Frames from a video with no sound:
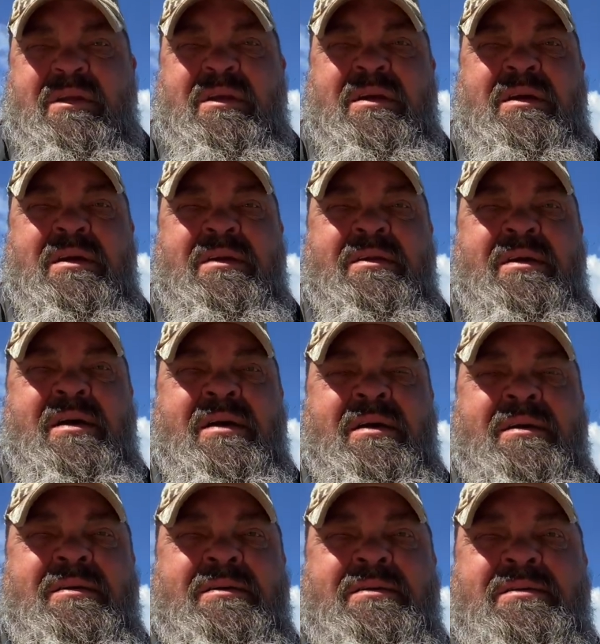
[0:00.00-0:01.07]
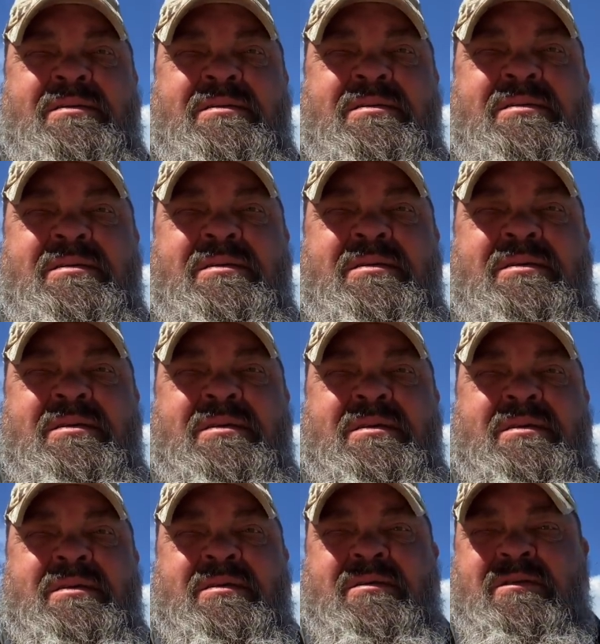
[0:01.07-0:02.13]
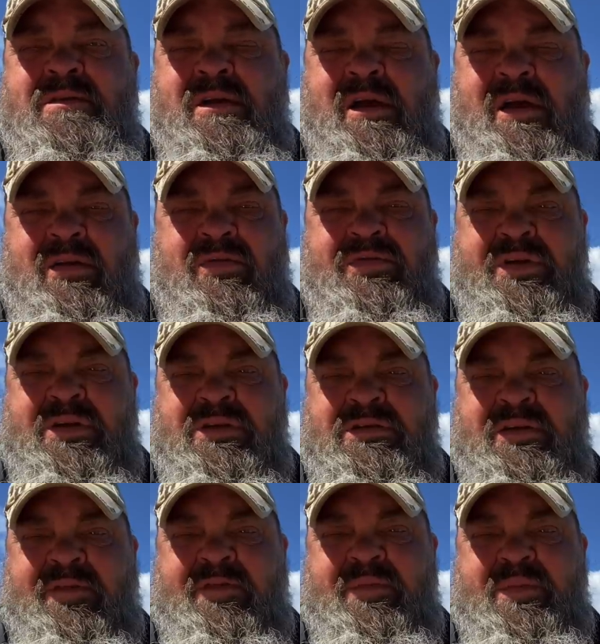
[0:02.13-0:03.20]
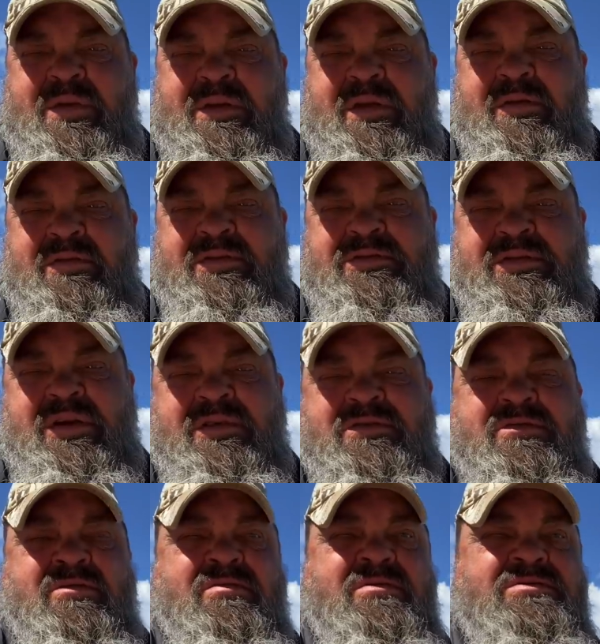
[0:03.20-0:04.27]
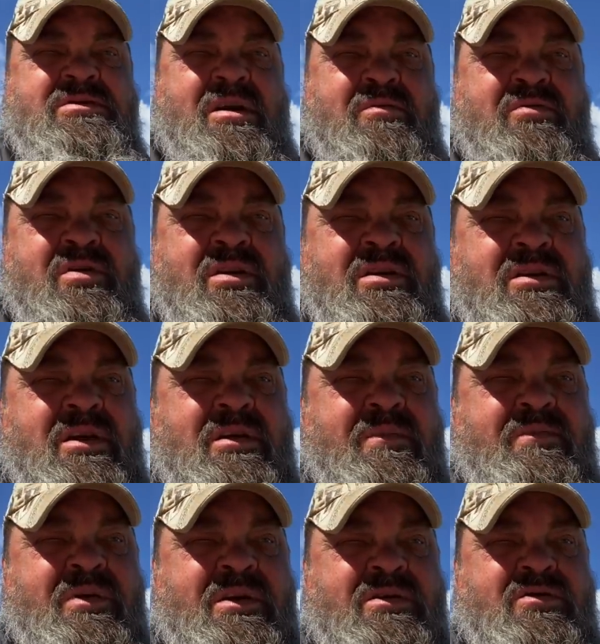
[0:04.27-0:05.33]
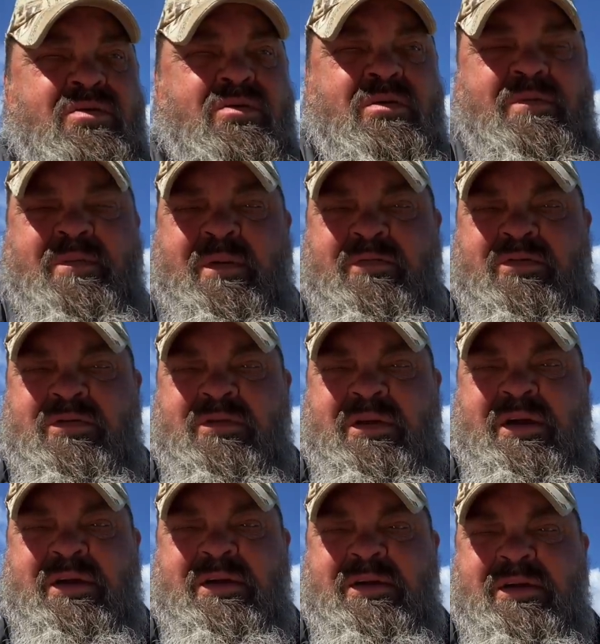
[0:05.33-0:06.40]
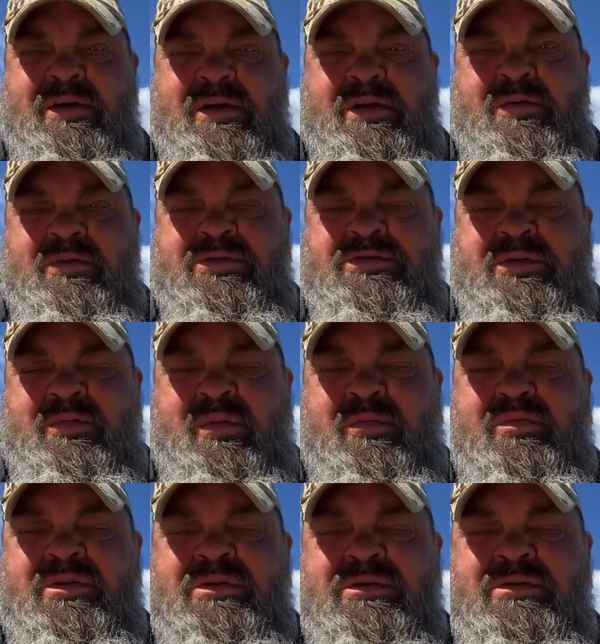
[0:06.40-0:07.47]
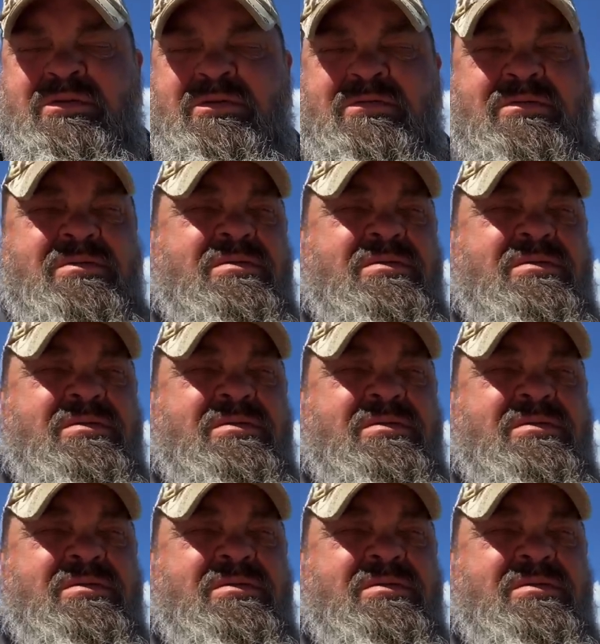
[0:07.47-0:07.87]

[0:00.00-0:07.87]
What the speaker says: And I don't think he's ever been there, he said, so it's not really like a big tour, but we'll see what we can do.